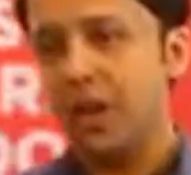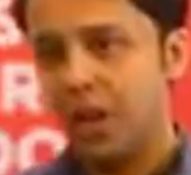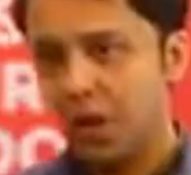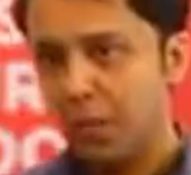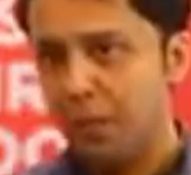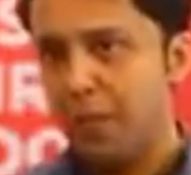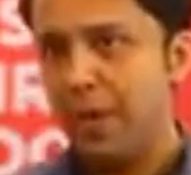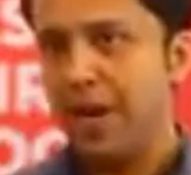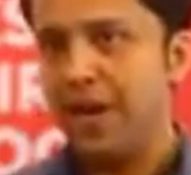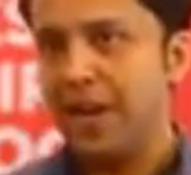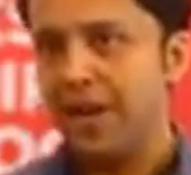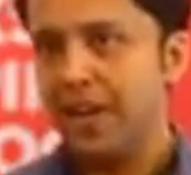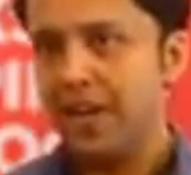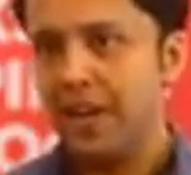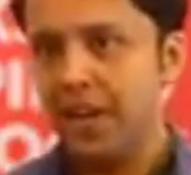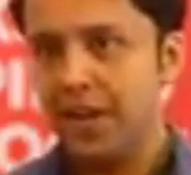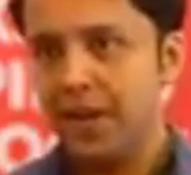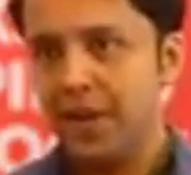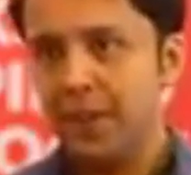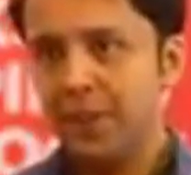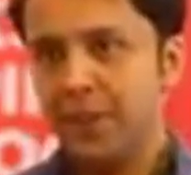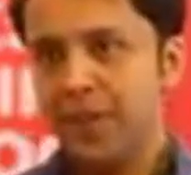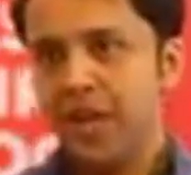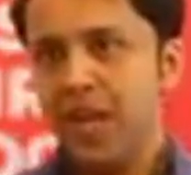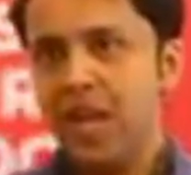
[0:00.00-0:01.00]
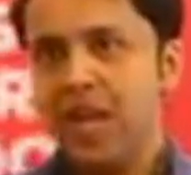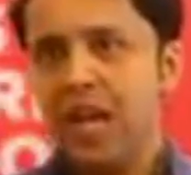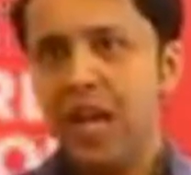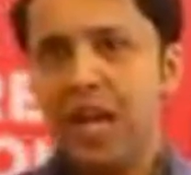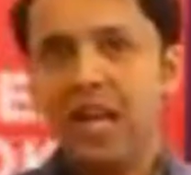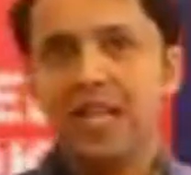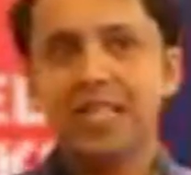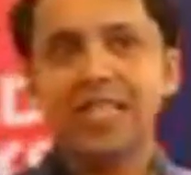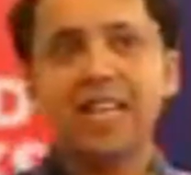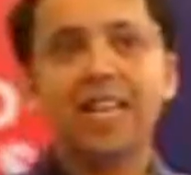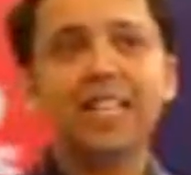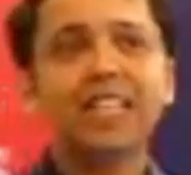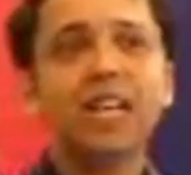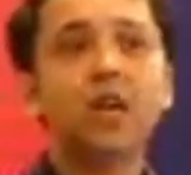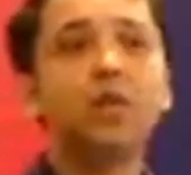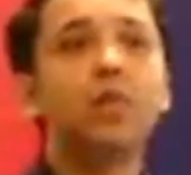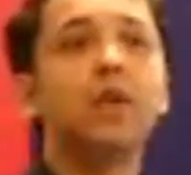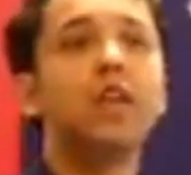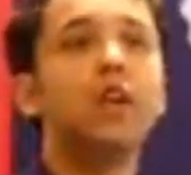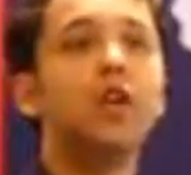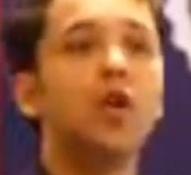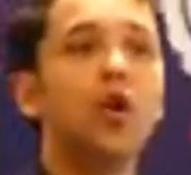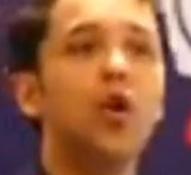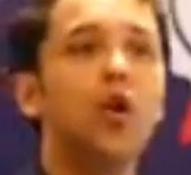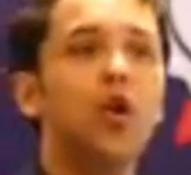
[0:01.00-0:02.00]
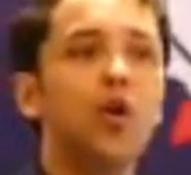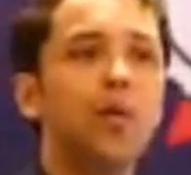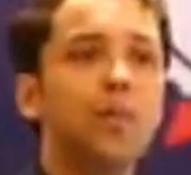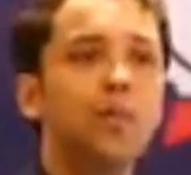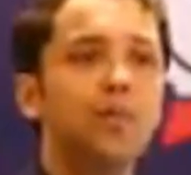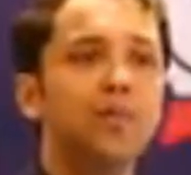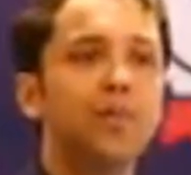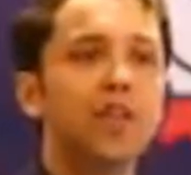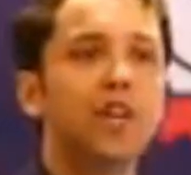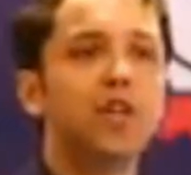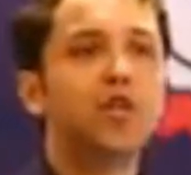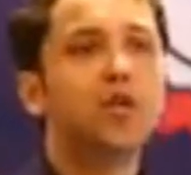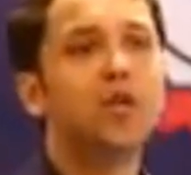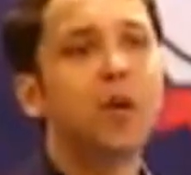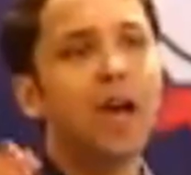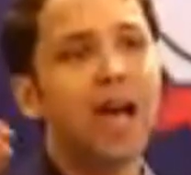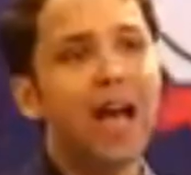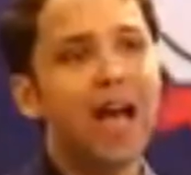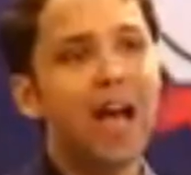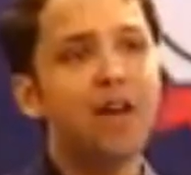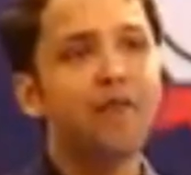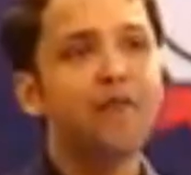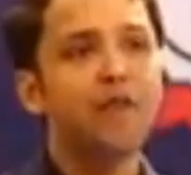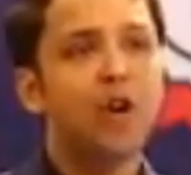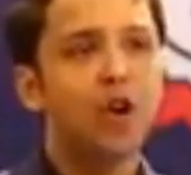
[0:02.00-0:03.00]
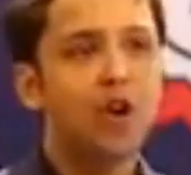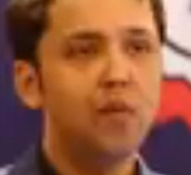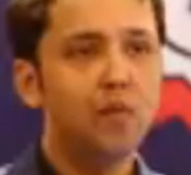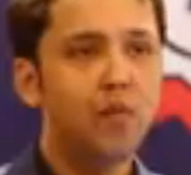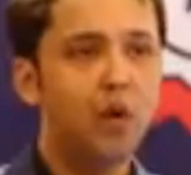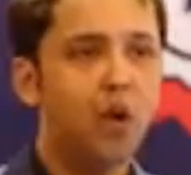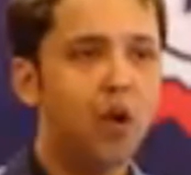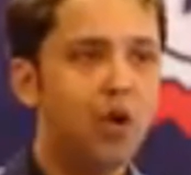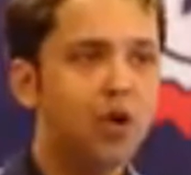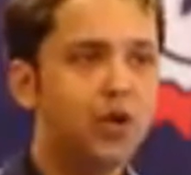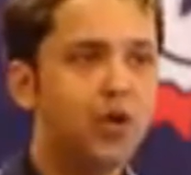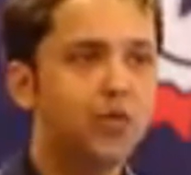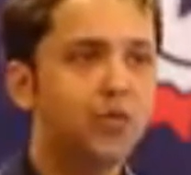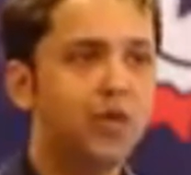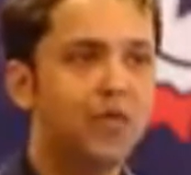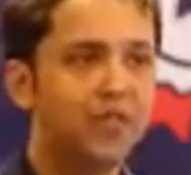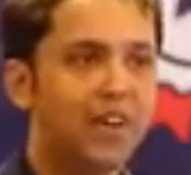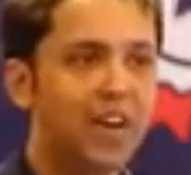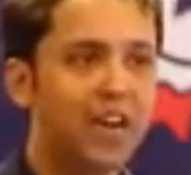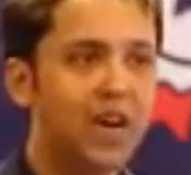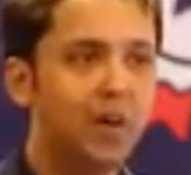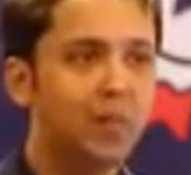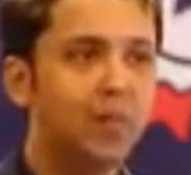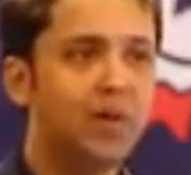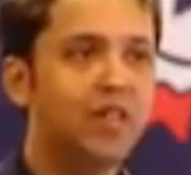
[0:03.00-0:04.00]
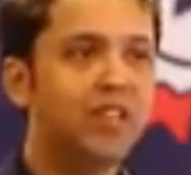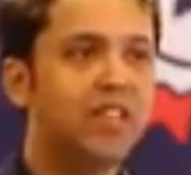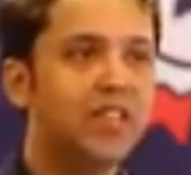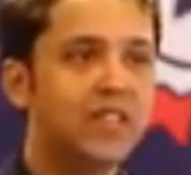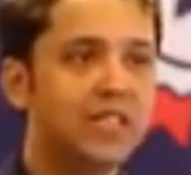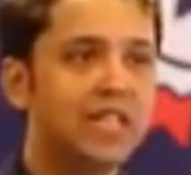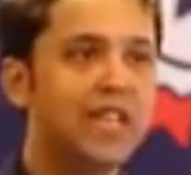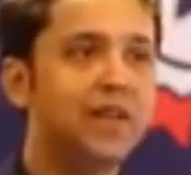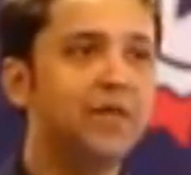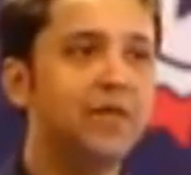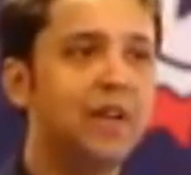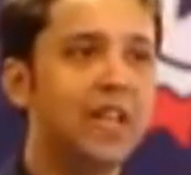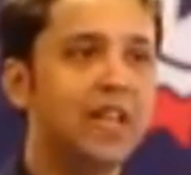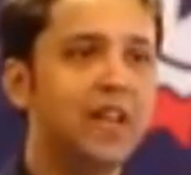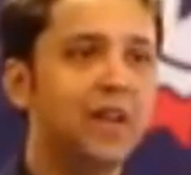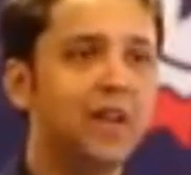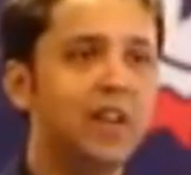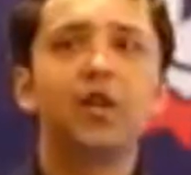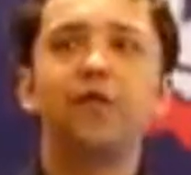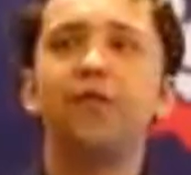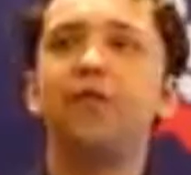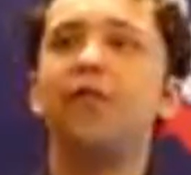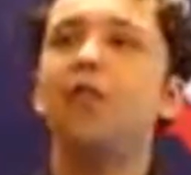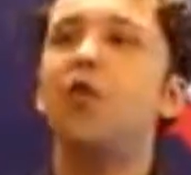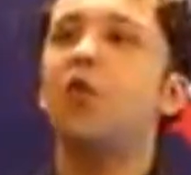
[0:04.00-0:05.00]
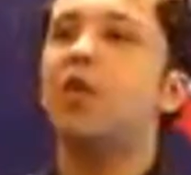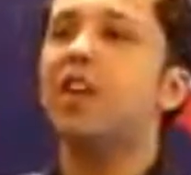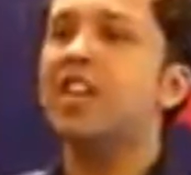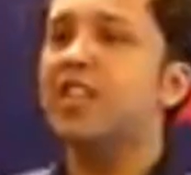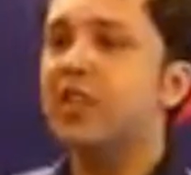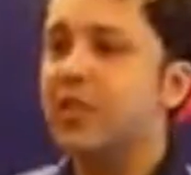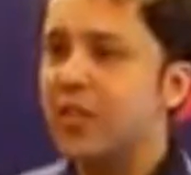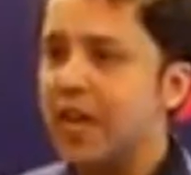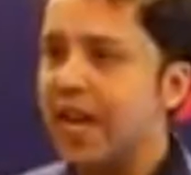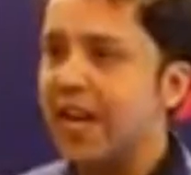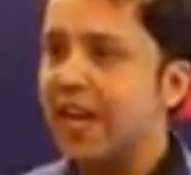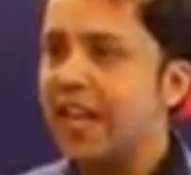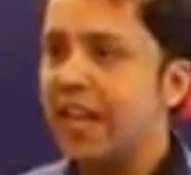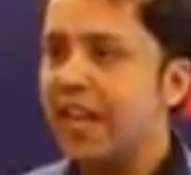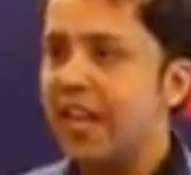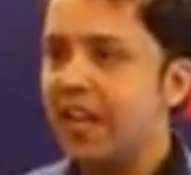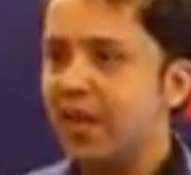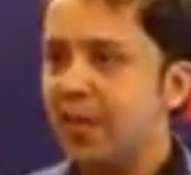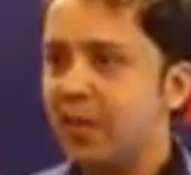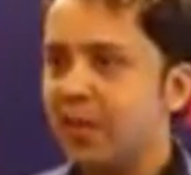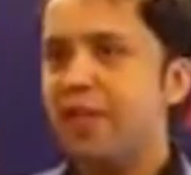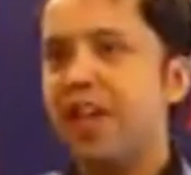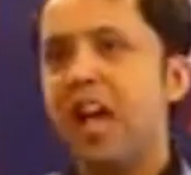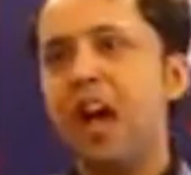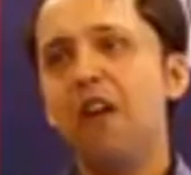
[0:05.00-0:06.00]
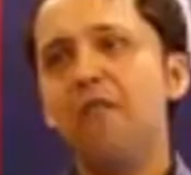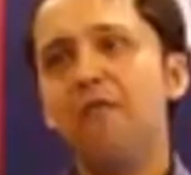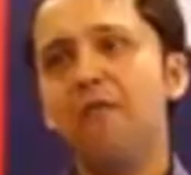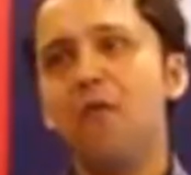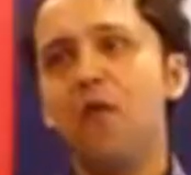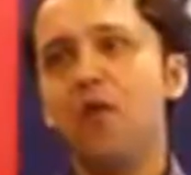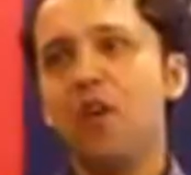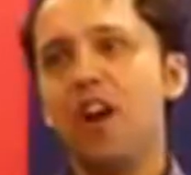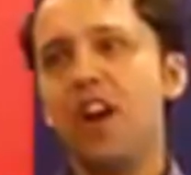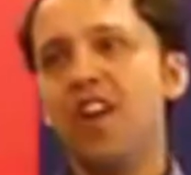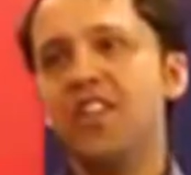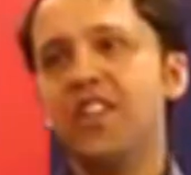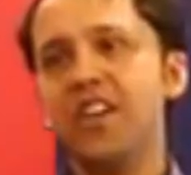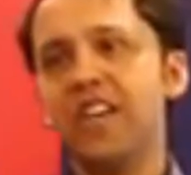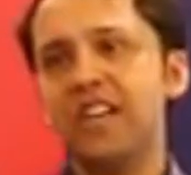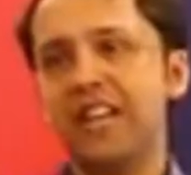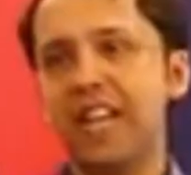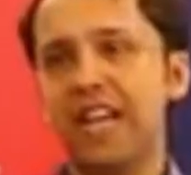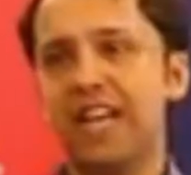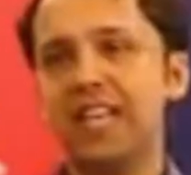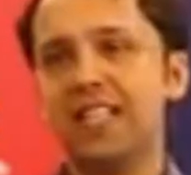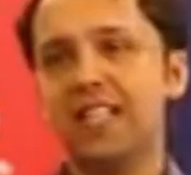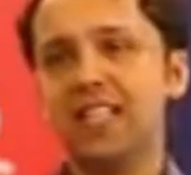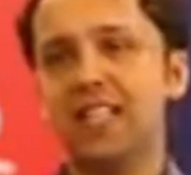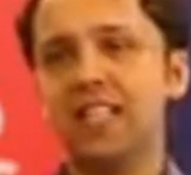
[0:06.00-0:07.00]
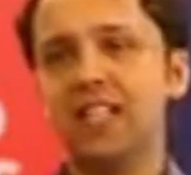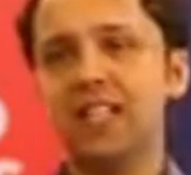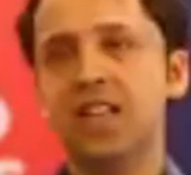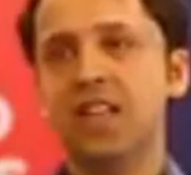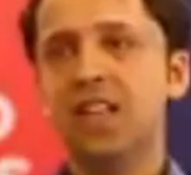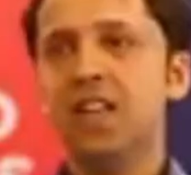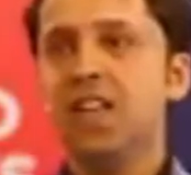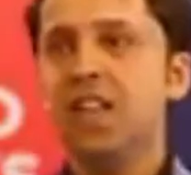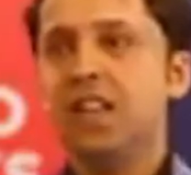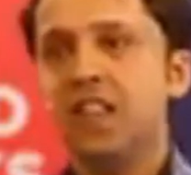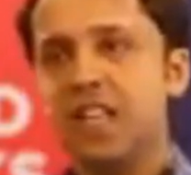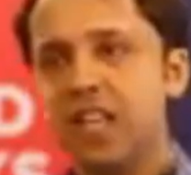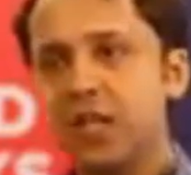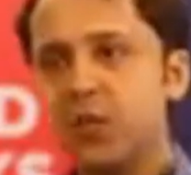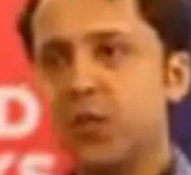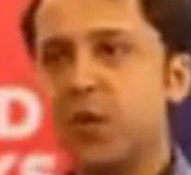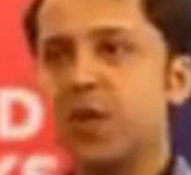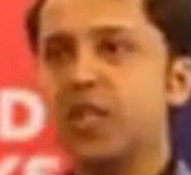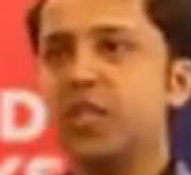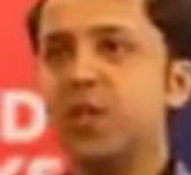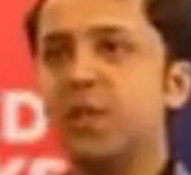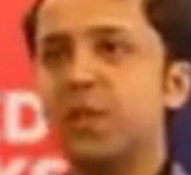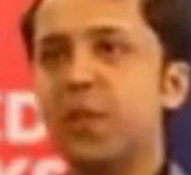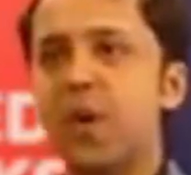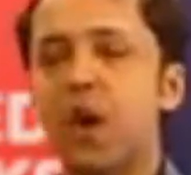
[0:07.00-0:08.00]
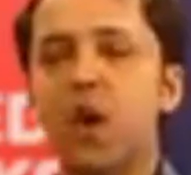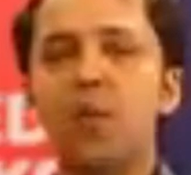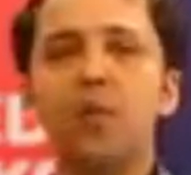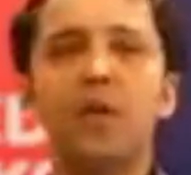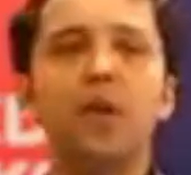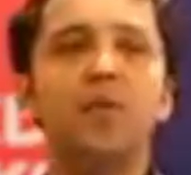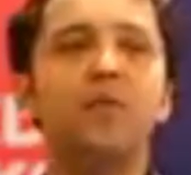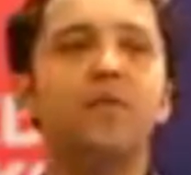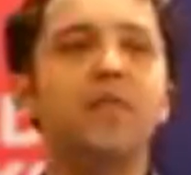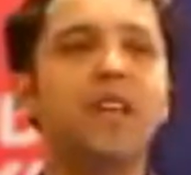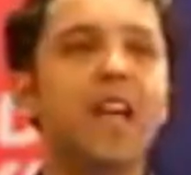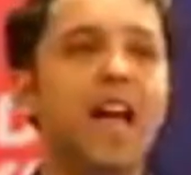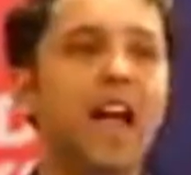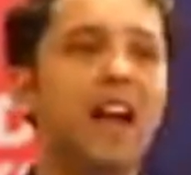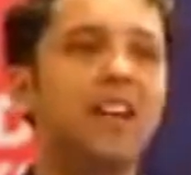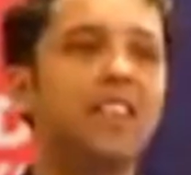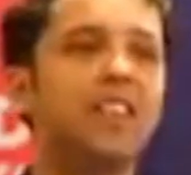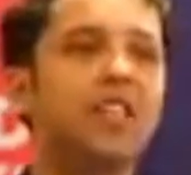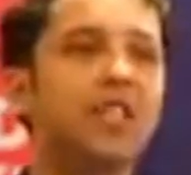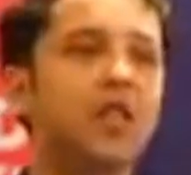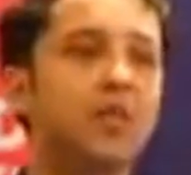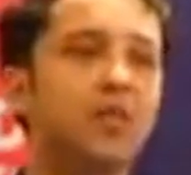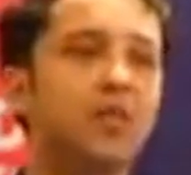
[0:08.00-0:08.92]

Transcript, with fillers: their competitor, and said that we know that you have your ballroom available this evening. The food is ready. We have 400 guests. This was the problem we had